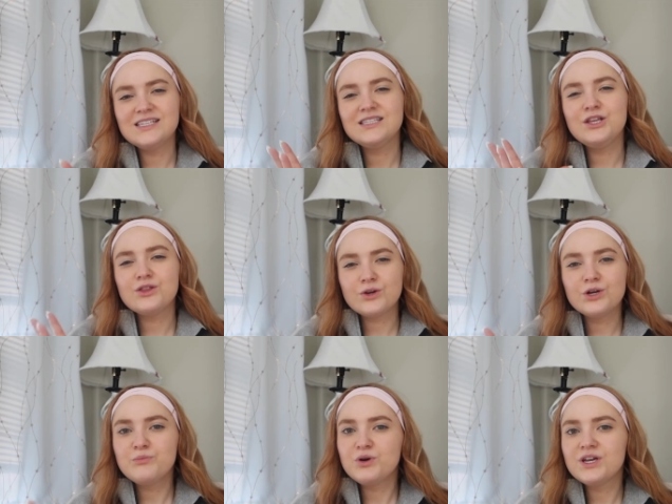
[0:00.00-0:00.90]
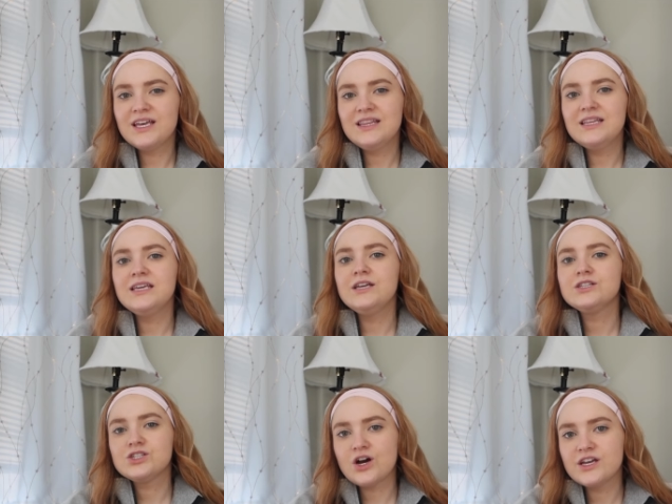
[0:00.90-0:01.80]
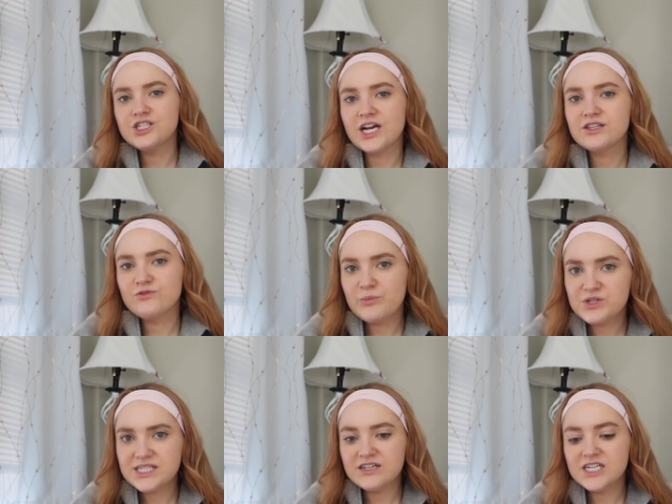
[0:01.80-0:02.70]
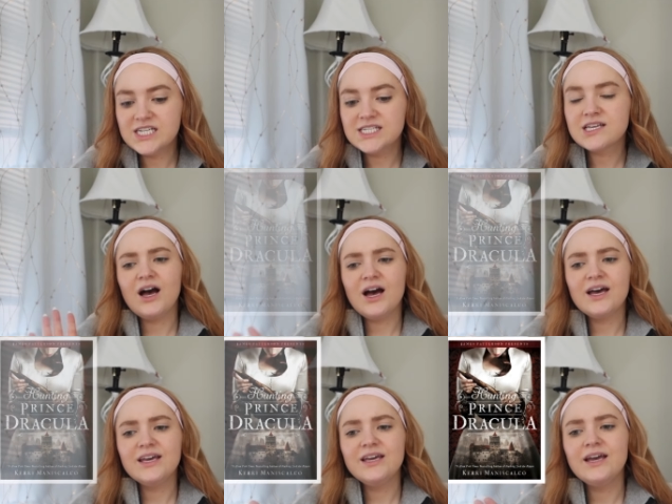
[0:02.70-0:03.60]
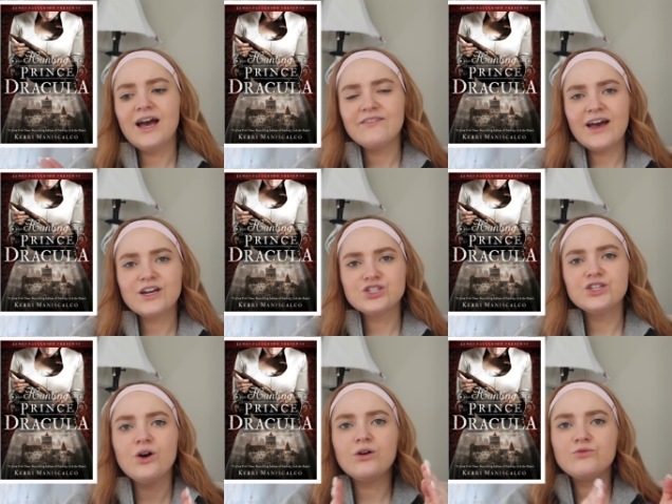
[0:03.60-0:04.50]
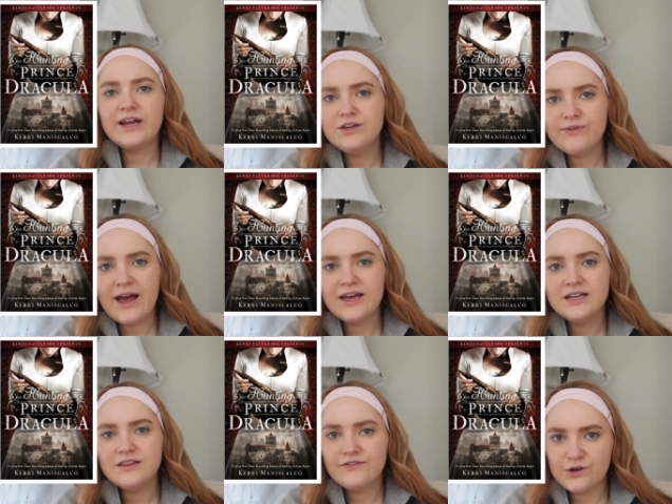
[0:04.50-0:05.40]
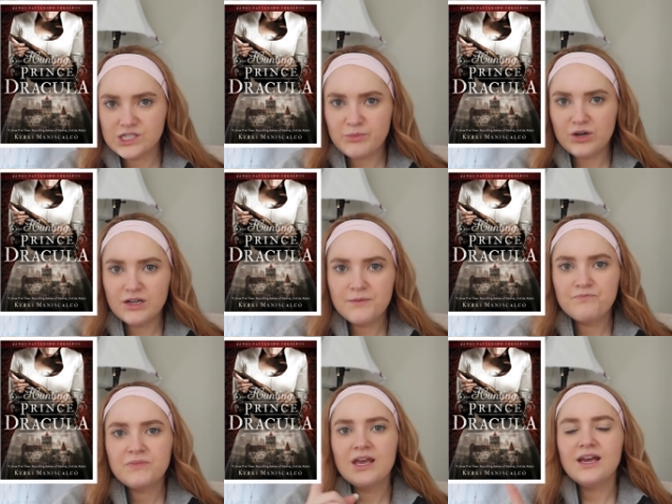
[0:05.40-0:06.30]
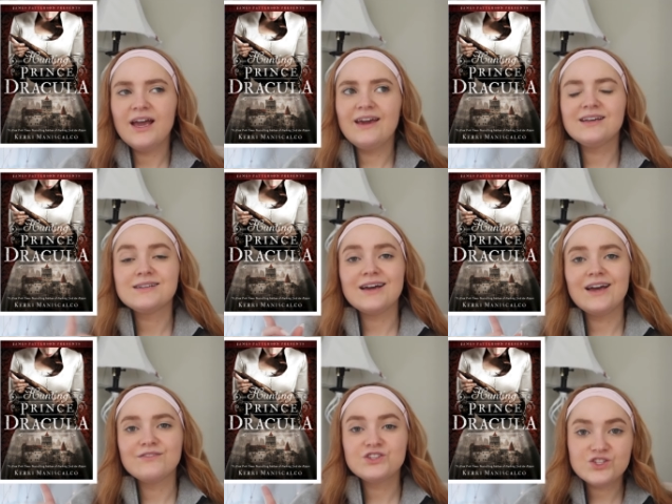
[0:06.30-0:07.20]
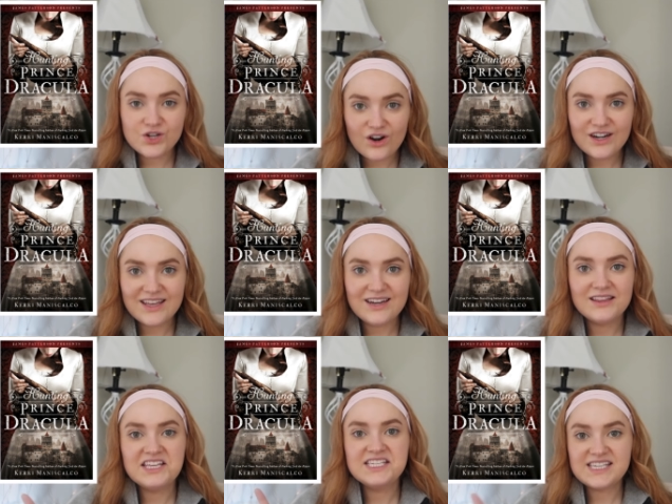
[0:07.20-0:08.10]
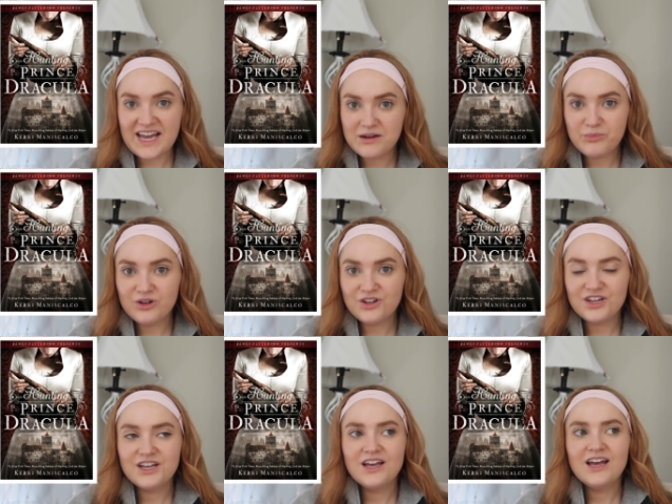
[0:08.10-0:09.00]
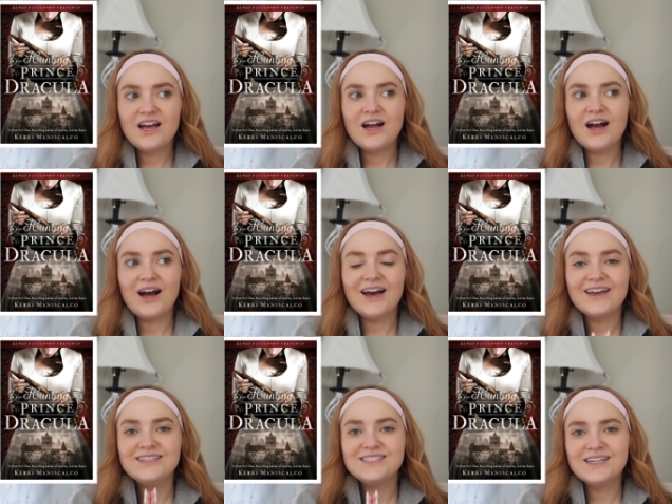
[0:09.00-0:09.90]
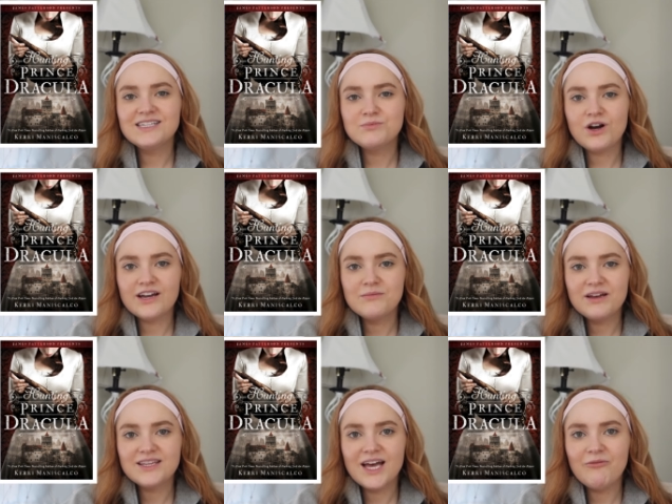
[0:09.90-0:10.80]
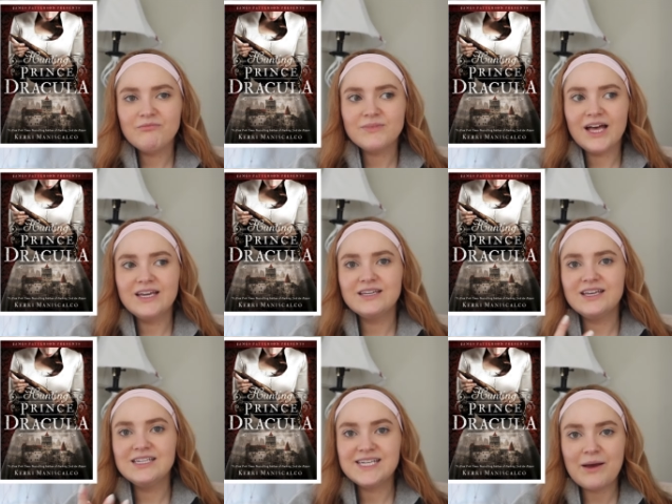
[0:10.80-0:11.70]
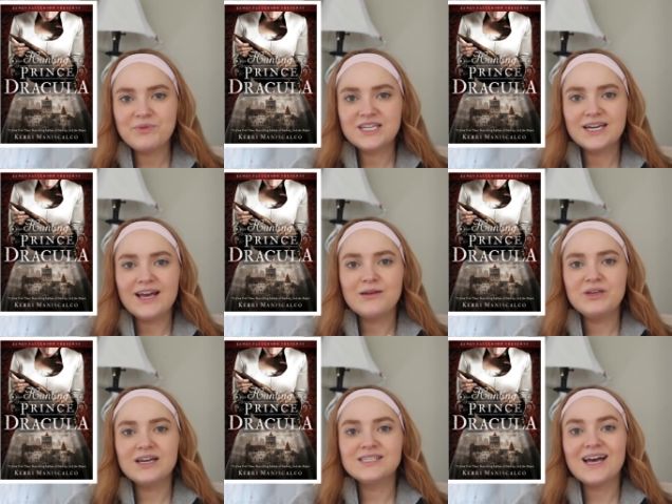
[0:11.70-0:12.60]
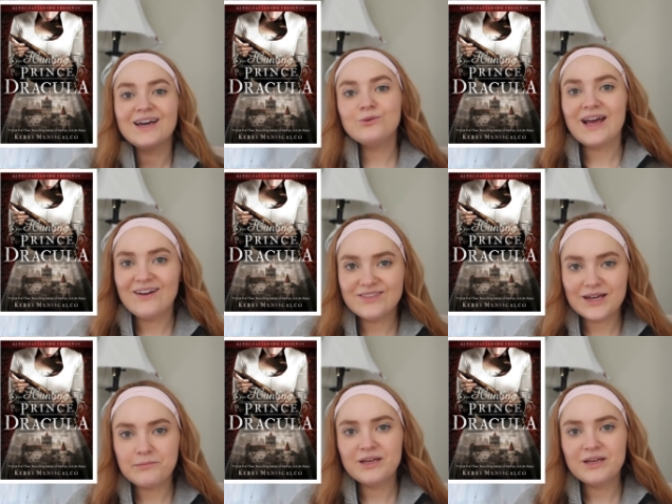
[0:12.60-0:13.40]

is the third book in the Stalking Jack the Ripper series. I have actually already read the first book and I have started the second book. I didn't end up talking about them like in depth today because I don't have them.